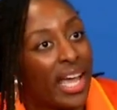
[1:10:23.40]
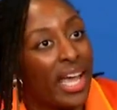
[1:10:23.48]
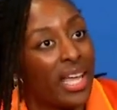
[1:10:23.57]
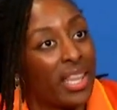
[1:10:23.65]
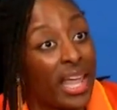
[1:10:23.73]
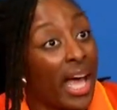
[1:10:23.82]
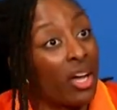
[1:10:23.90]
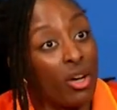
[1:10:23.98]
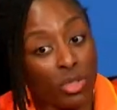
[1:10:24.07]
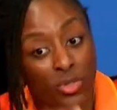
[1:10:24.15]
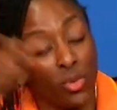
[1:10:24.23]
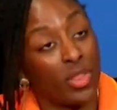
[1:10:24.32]
And that
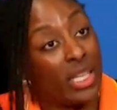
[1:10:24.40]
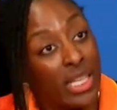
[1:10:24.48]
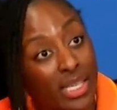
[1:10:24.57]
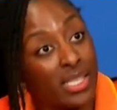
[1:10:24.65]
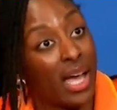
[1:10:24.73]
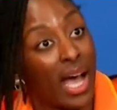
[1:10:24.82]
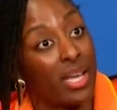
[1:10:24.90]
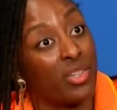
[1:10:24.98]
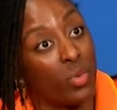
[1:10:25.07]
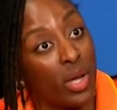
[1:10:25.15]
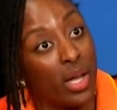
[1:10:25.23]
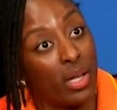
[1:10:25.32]
goes for the league side
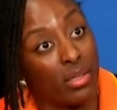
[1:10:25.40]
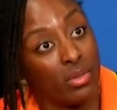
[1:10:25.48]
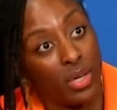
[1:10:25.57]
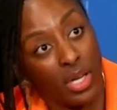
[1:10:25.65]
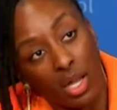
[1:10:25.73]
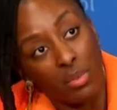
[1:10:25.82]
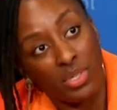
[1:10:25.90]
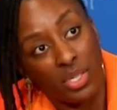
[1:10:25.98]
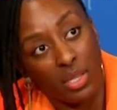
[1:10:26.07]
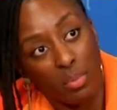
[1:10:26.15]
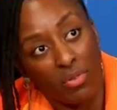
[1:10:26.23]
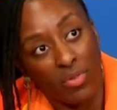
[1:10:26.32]
as well when it comes
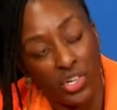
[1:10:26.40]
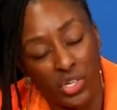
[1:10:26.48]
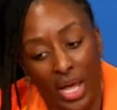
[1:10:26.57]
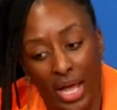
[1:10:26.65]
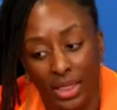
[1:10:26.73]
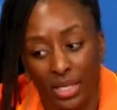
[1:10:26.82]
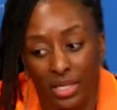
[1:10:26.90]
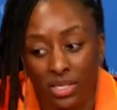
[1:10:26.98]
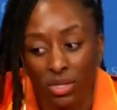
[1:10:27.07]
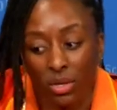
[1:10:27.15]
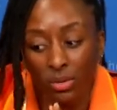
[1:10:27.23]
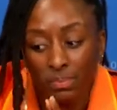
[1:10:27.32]
to the professional athletes.
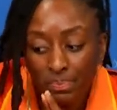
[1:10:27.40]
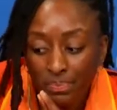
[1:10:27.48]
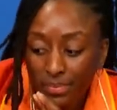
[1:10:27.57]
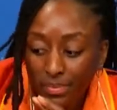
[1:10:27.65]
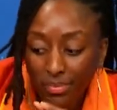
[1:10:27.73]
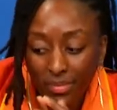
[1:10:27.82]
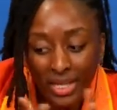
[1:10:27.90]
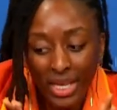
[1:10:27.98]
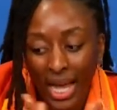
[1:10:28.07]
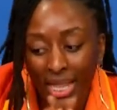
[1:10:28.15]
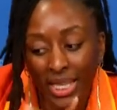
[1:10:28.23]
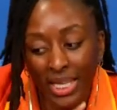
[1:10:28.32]
So
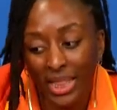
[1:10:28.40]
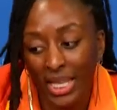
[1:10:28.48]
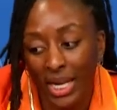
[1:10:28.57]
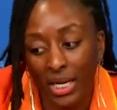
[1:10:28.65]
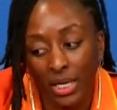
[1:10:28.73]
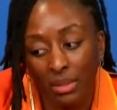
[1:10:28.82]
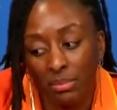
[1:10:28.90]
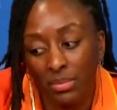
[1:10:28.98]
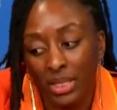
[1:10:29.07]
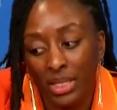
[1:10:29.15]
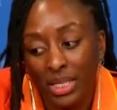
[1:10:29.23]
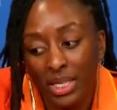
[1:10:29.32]
I think that
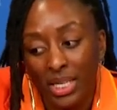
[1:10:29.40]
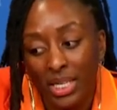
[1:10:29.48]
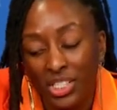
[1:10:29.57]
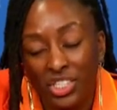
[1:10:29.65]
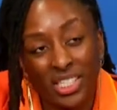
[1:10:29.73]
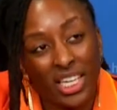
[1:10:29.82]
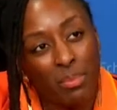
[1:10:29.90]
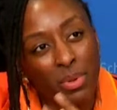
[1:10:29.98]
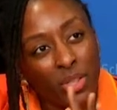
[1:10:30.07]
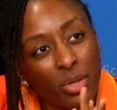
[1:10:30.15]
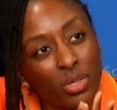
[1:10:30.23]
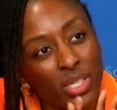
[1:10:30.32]
just
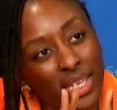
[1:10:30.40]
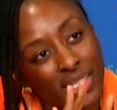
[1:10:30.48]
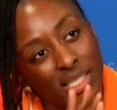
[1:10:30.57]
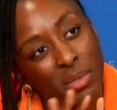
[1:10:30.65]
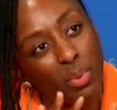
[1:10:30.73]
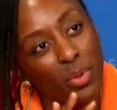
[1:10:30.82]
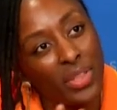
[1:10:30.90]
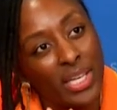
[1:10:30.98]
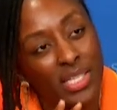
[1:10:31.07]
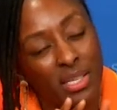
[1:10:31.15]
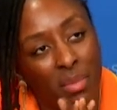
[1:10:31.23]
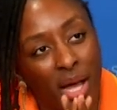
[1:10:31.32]
keeping those like simple
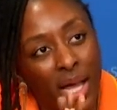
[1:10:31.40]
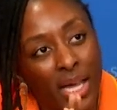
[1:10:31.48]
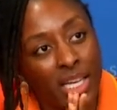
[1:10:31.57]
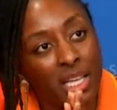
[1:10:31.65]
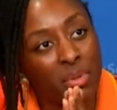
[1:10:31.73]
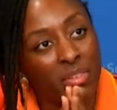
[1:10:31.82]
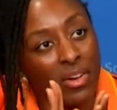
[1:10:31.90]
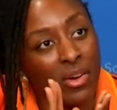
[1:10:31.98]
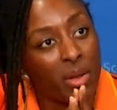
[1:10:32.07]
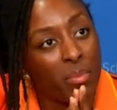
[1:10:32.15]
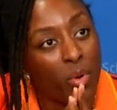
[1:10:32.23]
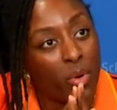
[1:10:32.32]
things in mind can be
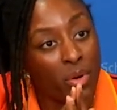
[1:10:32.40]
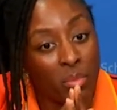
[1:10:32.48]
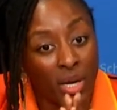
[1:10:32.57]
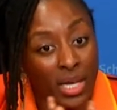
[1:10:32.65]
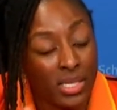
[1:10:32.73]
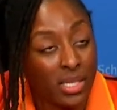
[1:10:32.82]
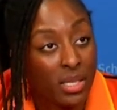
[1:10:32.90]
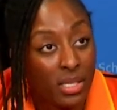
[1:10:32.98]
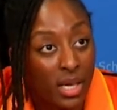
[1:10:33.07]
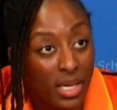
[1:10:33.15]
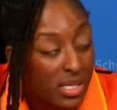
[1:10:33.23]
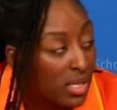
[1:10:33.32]
very important. But I
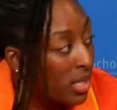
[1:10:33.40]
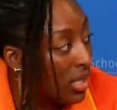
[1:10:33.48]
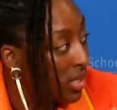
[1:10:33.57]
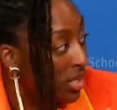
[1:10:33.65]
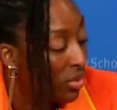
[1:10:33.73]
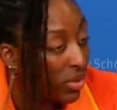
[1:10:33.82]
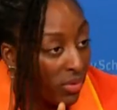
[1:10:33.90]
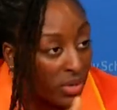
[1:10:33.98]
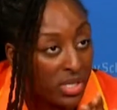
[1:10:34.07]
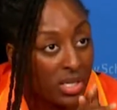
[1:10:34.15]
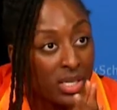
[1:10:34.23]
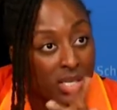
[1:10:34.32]
see these
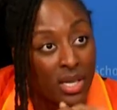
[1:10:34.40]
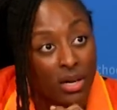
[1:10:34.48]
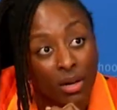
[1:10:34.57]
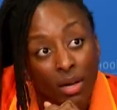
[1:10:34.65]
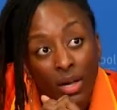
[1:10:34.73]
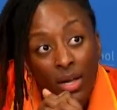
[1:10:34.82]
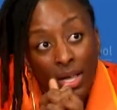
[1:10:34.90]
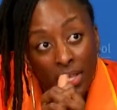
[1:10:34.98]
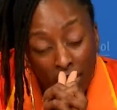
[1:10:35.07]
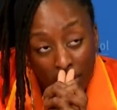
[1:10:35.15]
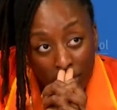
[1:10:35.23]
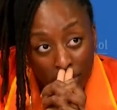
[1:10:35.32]
universities that are
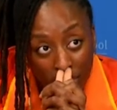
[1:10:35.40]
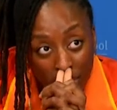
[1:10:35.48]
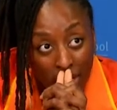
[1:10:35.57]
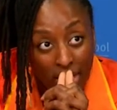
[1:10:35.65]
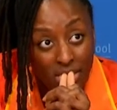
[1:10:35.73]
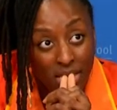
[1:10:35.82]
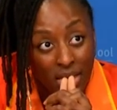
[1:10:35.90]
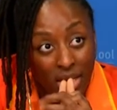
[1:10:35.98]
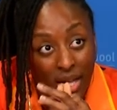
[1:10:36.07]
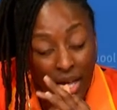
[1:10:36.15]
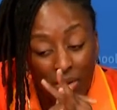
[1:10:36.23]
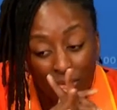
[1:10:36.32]
unionizing, and
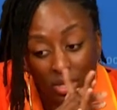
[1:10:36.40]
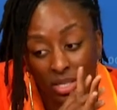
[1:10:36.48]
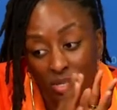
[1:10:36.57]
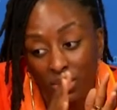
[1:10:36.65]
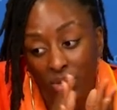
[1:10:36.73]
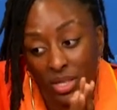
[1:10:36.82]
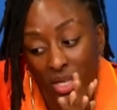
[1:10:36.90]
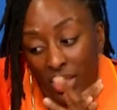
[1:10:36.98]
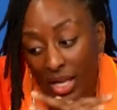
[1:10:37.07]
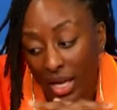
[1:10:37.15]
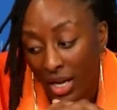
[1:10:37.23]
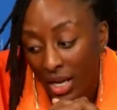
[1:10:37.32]
I really do think
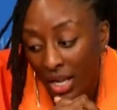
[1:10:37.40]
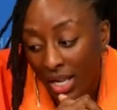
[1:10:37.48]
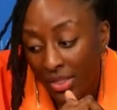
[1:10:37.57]
that